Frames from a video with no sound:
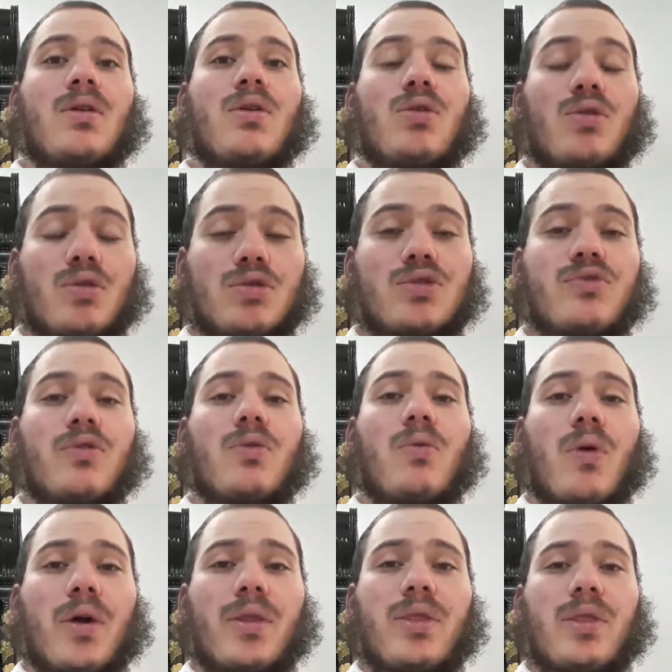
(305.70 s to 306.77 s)
Chutz for
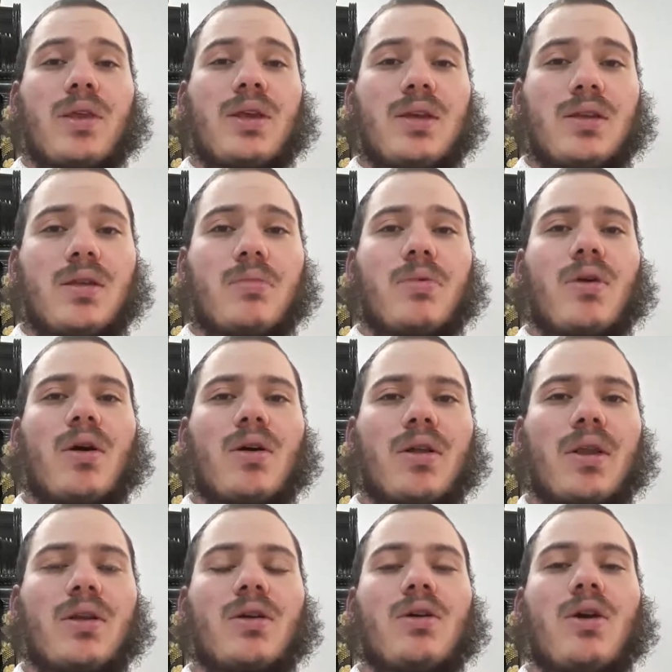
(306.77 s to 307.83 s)
one thing, the bracha
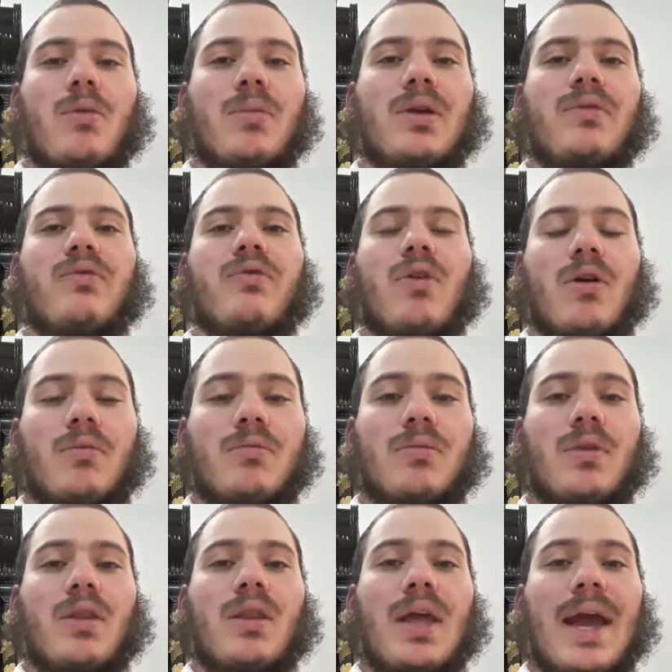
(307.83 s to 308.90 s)
that you're coming
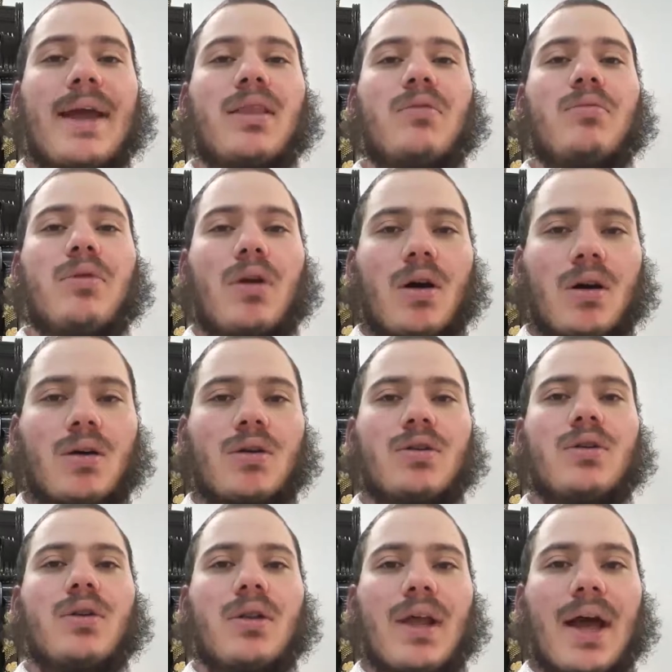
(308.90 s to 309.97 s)
from. That bracha
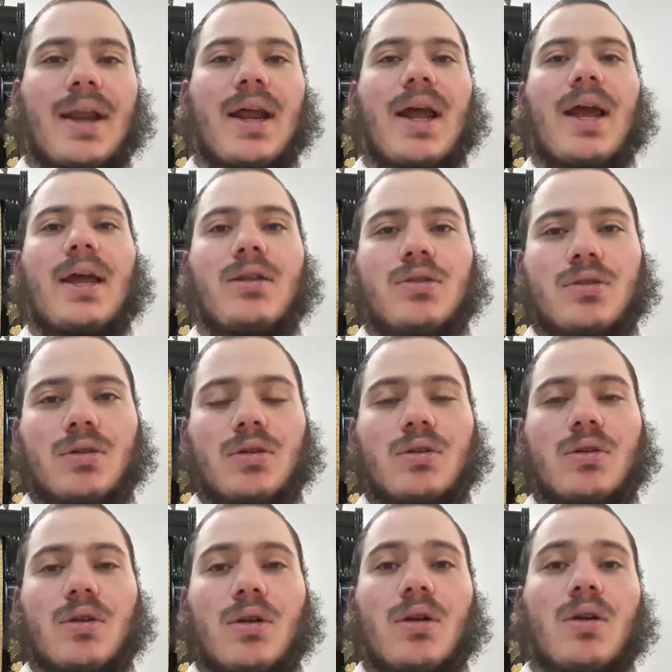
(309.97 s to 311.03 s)
you're allowed to
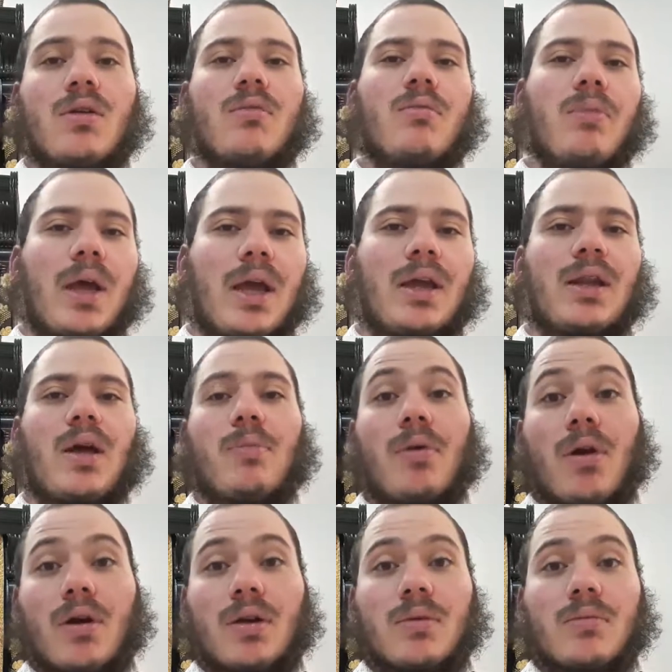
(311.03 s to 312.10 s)
answer bein
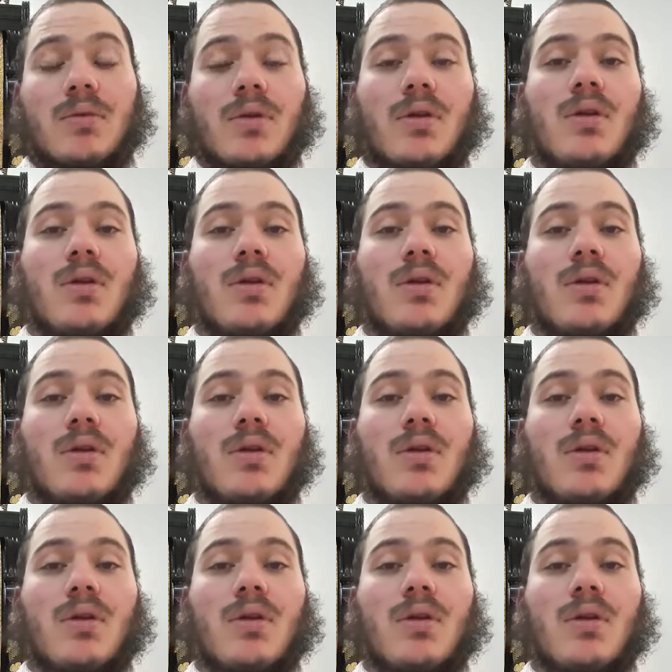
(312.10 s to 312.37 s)
aparakim.